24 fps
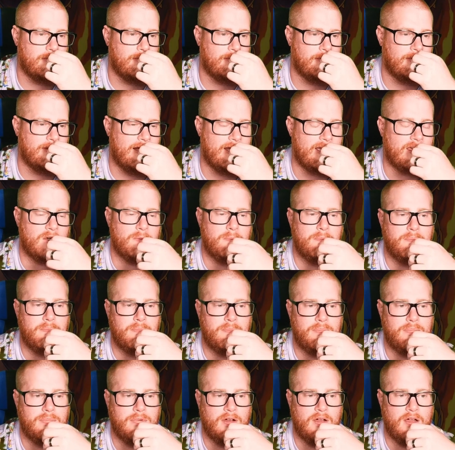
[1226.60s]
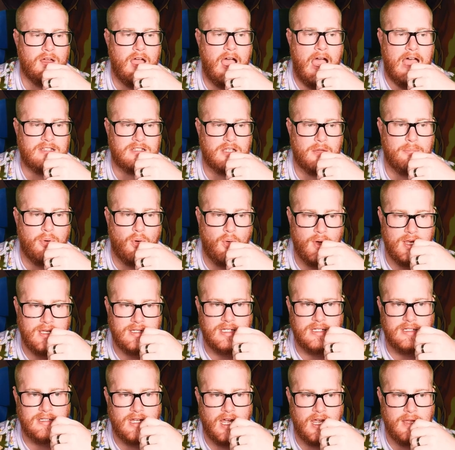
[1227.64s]
like, as a
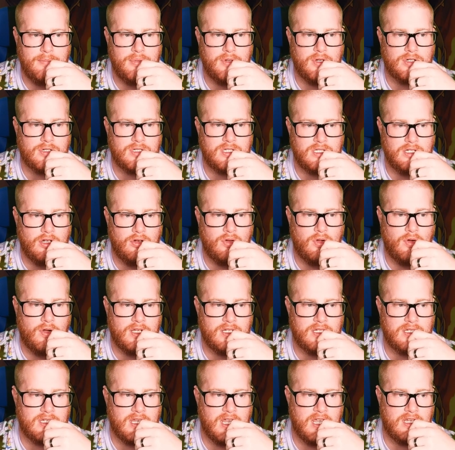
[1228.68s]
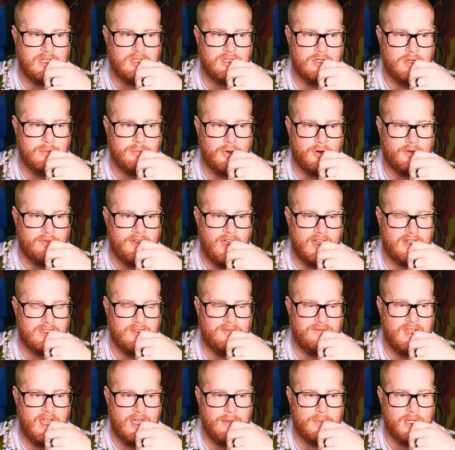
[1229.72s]
poison type, you're still going to take super
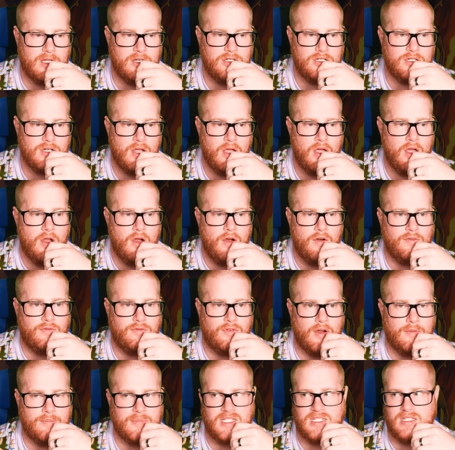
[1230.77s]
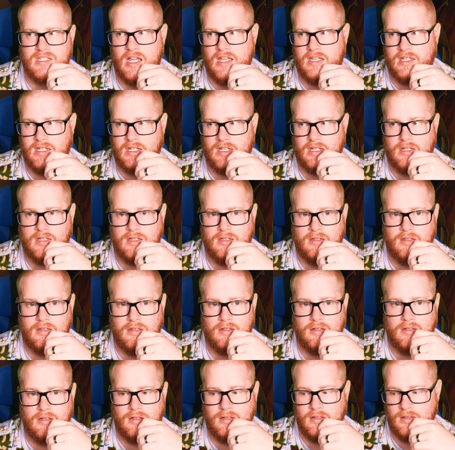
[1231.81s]
effective damage from Psychic.
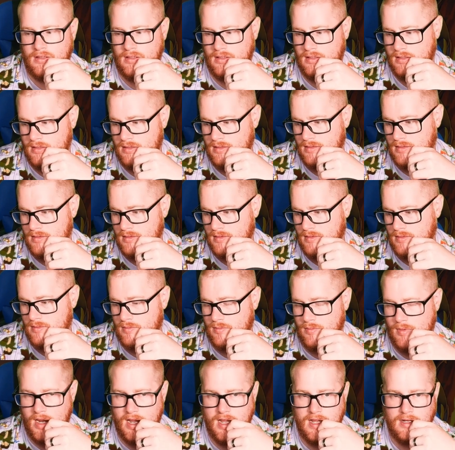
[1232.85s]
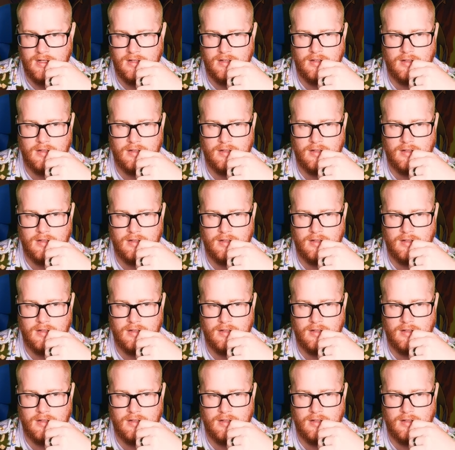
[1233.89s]
Right?